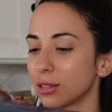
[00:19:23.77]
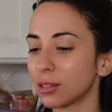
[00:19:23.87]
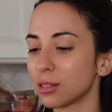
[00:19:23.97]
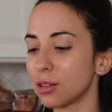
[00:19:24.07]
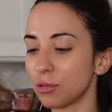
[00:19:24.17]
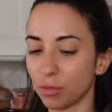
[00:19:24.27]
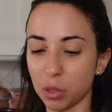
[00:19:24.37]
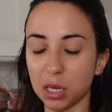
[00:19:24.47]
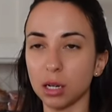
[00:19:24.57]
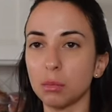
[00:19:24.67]
So
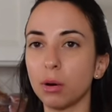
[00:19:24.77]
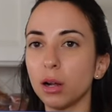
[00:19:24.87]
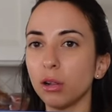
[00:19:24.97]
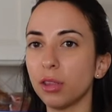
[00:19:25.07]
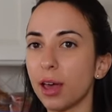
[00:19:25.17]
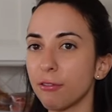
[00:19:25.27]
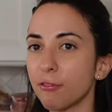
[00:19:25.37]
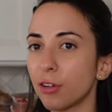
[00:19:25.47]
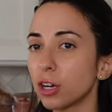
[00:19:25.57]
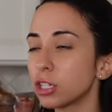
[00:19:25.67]
we're gonna boil that
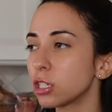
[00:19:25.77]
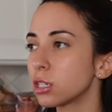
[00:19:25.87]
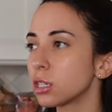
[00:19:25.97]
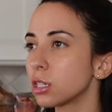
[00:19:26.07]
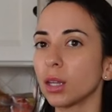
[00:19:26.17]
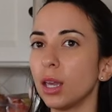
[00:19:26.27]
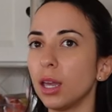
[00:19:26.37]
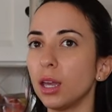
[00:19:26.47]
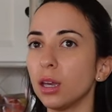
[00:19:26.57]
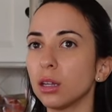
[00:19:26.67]
first
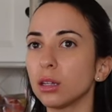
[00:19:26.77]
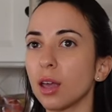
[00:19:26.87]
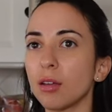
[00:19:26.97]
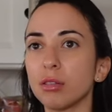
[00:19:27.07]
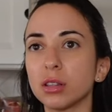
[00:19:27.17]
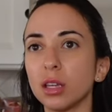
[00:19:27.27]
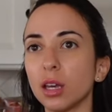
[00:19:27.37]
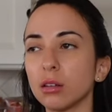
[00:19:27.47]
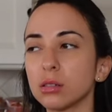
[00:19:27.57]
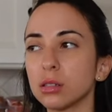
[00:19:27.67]
and everything
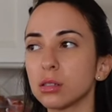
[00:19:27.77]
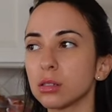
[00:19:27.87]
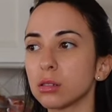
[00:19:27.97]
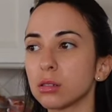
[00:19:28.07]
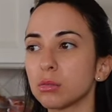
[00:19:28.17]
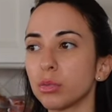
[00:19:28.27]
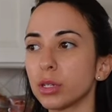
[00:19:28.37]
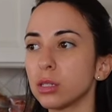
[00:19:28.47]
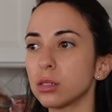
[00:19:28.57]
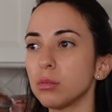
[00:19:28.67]
else it's
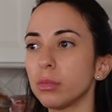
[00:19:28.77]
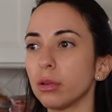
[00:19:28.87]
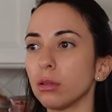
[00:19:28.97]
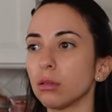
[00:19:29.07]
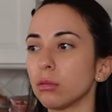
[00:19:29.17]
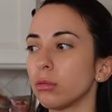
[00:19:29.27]
pretty simple.